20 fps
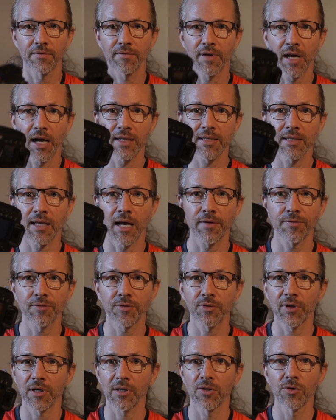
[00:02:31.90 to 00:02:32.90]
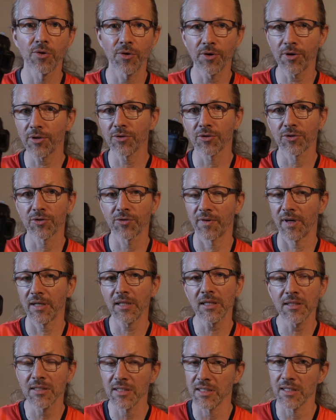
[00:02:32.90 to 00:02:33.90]
after I learned the
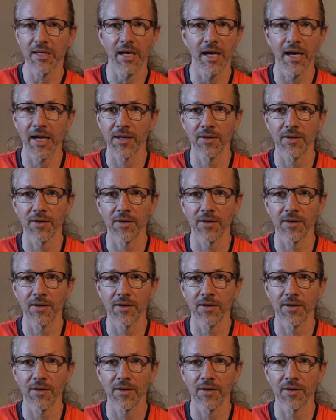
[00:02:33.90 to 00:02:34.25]
20D,